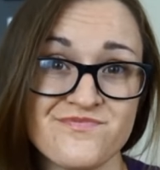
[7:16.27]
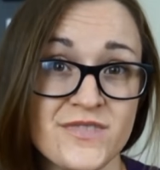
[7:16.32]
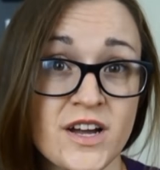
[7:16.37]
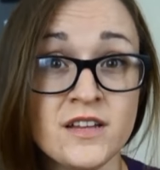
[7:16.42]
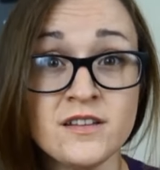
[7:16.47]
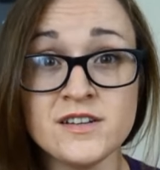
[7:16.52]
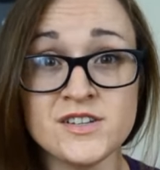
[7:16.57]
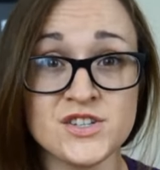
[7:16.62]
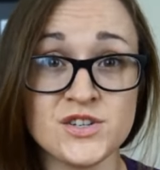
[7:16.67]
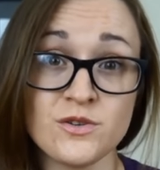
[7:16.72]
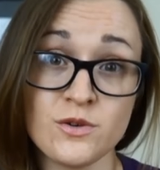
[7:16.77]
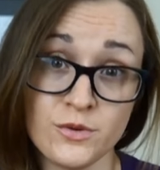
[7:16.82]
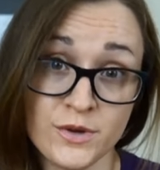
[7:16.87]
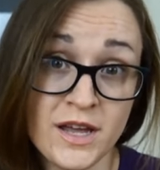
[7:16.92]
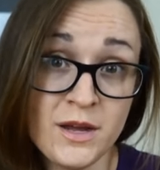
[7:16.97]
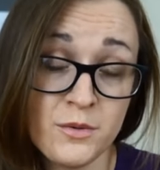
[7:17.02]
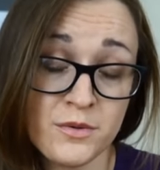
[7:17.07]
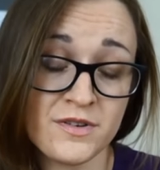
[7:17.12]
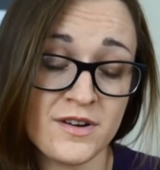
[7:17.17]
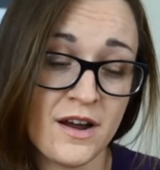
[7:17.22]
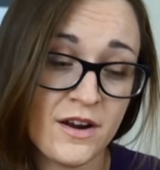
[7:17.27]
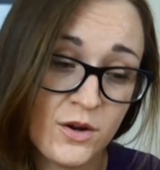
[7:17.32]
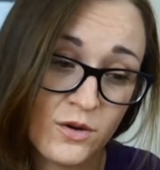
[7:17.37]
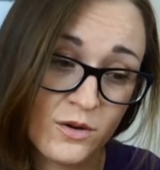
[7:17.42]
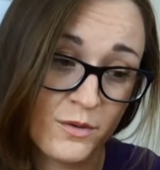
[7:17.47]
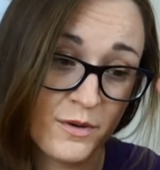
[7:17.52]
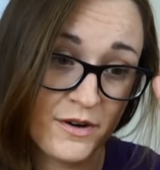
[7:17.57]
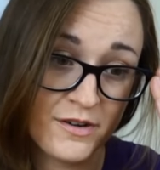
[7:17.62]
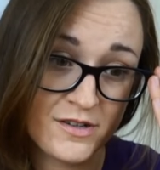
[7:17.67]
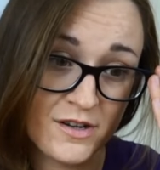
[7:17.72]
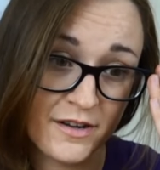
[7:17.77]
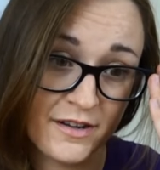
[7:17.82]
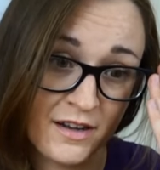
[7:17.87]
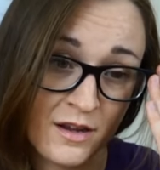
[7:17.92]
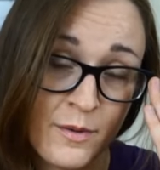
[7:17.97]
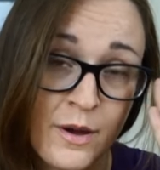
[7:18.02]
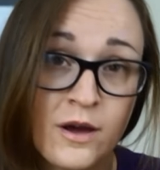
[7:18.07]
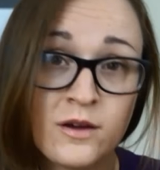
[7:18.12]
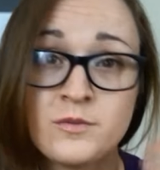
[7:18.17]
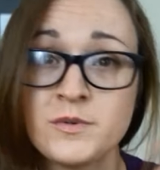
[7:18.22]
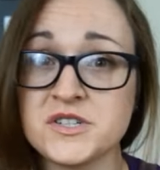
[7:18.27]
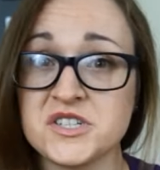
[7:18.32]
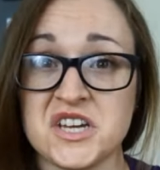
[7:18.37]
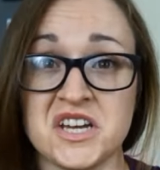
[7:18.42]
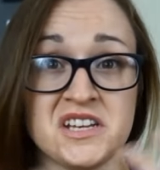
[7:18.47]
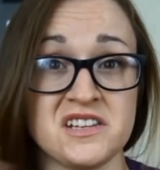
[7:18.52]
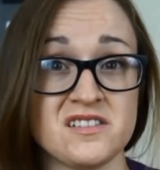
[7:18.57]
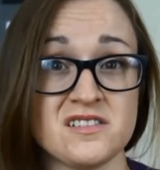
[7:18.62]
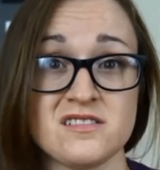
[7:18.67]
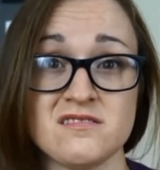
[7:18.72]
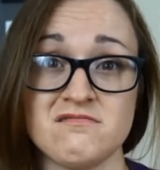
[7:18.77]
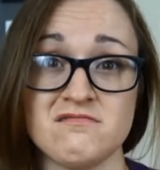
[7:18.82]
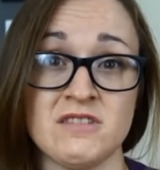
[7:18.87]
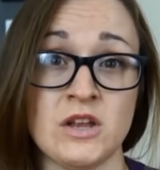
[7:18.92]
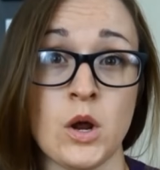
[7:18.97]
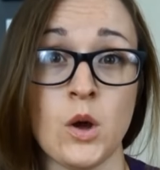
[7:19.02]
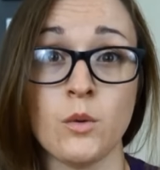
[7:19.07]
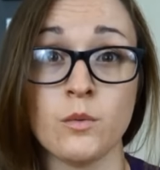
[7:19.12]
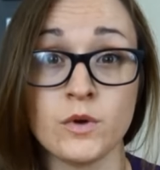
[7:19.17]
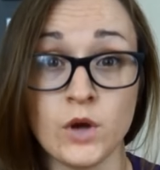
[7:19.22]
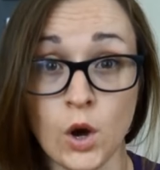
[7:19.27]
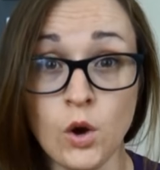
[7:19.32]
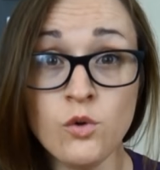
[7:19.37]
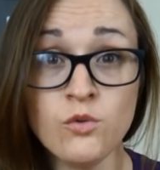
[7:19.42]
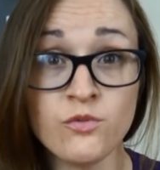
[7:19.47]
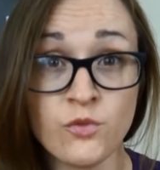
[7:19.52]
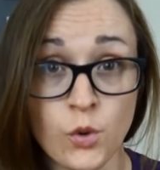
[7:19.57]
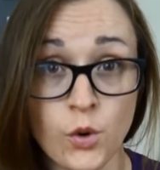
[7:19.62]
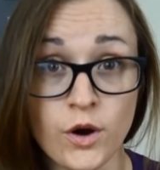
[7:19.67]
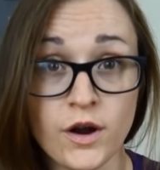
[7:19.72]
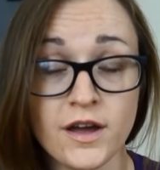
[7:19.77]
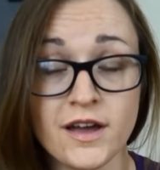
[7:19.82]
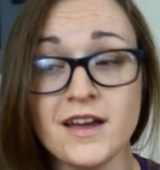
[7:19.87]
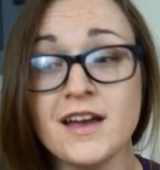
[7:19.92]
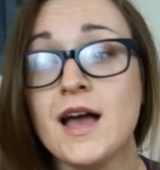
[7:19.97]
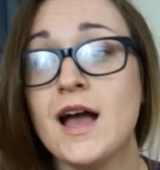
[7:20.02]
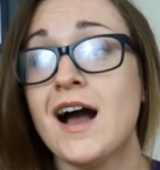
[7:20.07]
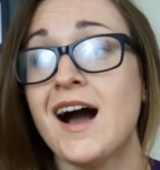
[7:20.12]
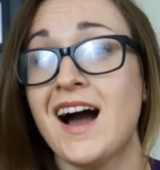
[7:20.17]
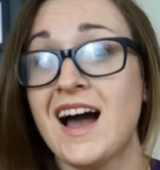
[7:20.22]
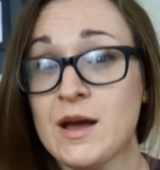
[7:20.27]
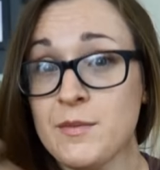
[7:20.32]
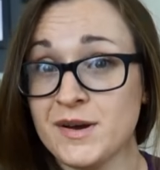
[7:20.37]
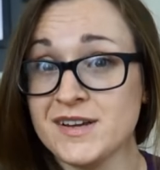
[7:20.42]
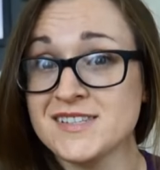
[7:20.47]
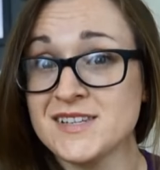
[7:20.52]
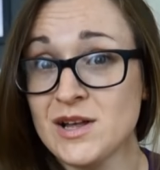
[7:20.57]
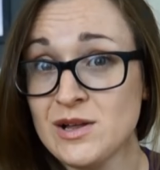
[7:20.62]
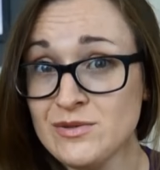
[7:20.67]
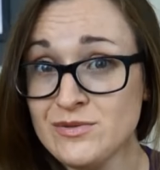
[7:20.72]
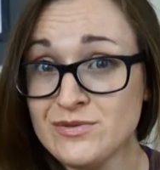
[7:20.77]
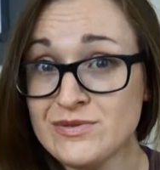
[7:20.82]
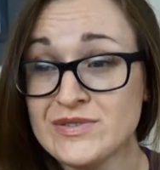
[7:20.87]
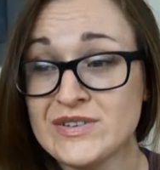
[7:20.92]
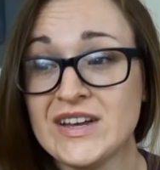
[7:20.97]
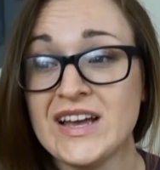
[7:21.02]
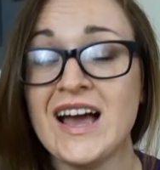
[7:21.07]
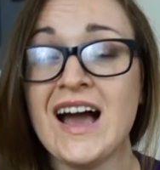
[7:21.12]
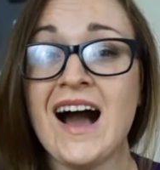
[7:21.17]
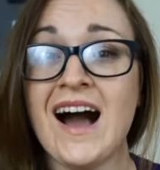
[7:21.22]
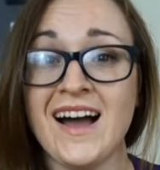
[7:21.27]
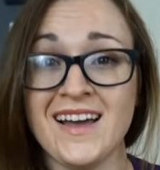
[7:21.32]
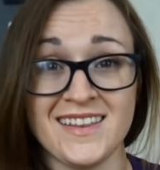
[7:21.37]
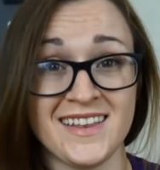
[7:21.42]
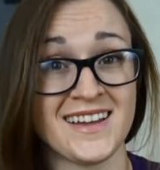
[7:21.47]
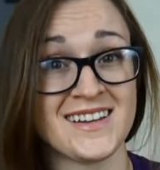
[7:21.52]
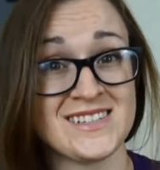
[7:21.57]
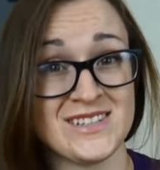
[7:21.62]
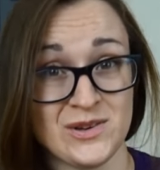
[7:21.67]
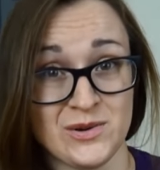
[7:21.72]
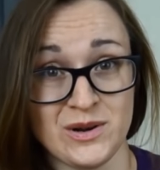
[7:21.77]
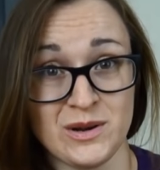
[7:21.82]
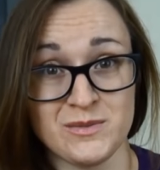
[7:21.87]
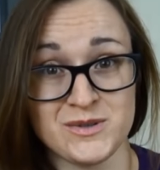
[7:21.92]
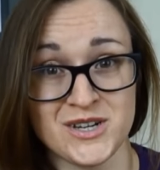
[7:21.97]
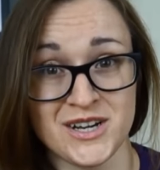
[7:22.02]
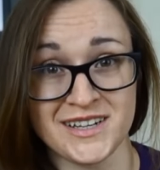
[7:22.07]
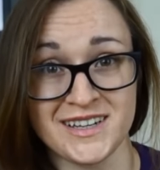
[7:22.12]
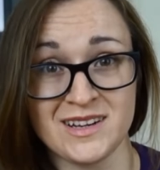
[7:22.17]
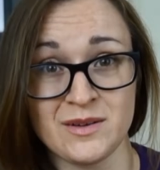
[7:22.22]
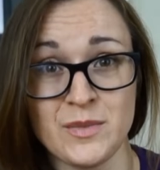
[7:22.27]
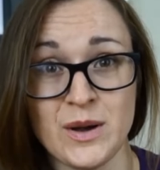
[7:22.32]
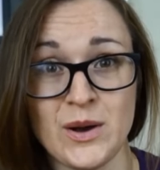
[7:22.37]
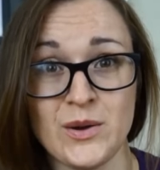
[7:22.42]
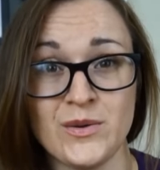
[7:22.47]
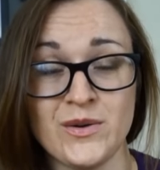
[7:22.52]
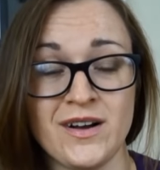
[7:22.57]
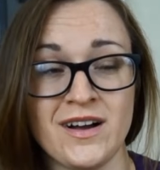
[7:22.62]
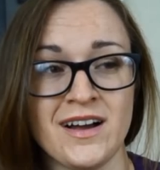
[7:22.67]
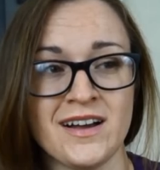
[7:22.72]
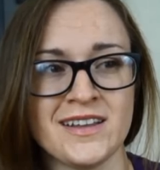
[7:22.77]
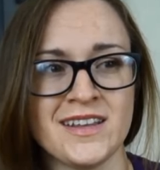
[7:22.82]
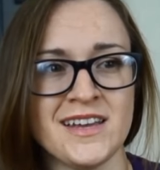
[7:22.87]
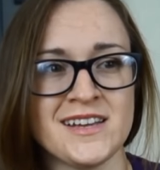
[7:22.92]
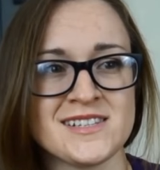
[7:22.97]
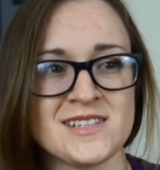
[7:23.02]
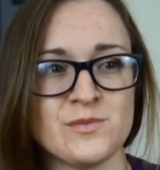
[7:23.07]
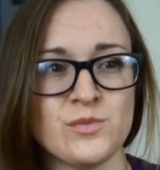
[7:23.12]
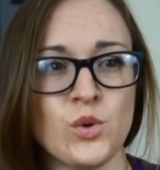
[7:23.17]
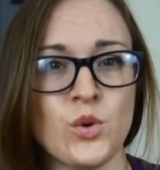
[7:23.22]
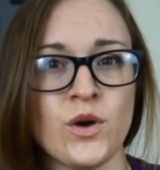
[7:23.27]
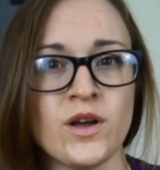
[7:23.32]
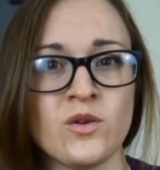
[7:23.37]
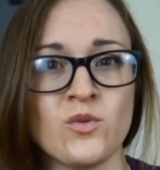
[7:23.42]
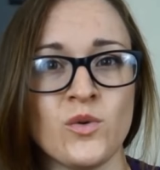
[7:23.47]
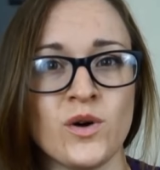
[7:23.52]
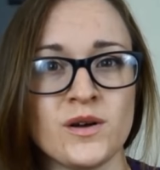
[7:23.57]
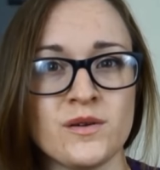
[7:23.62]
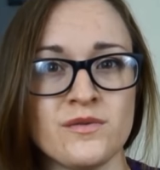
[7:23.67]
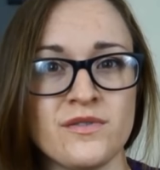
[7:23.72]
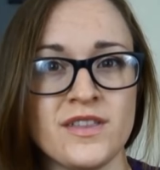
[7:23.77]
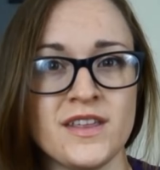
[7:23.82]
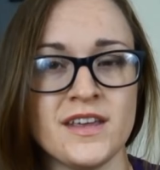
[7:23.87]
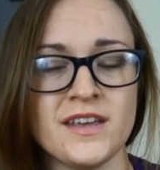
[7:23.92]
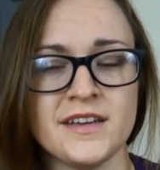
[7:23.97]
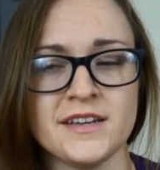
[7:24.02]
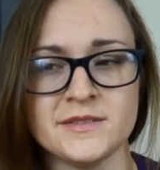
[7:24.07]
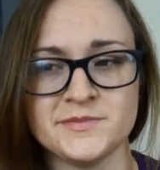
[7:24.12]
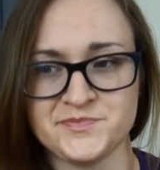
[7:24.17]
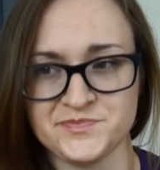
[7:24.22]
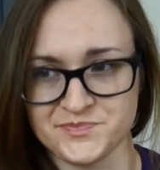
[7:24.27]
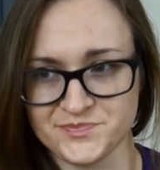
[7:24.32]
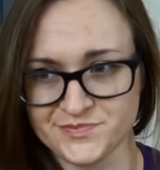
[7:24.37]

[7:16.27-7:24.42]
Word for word: Unless you're okay with not knowing what you're talking about, in which case, you know, go for it. I myself, I like to know what I'm talking about. Case in point, one of the